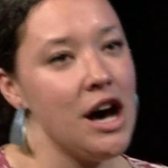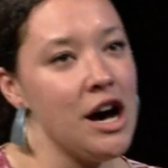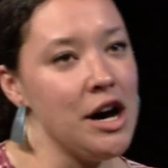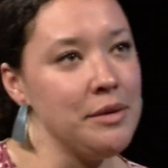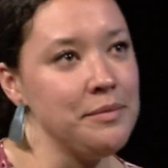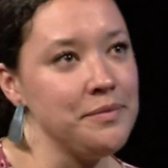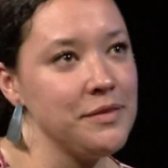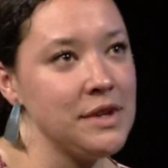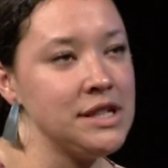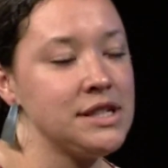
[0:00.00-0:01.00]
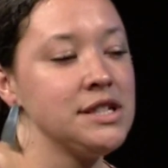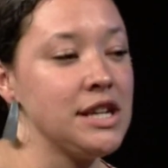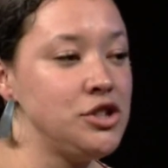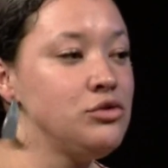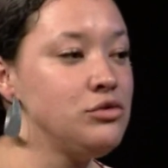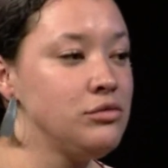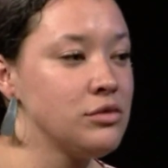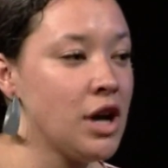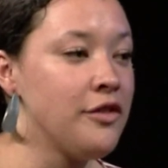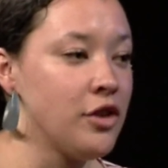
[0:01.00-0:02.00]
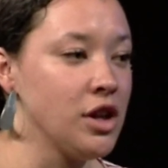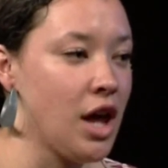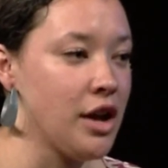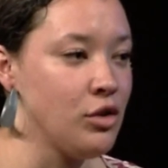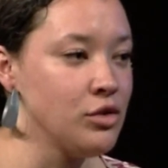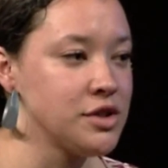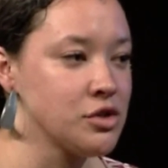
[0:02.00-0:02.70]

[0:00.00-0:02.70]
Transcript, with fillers: Um, and since I do cover a lot of old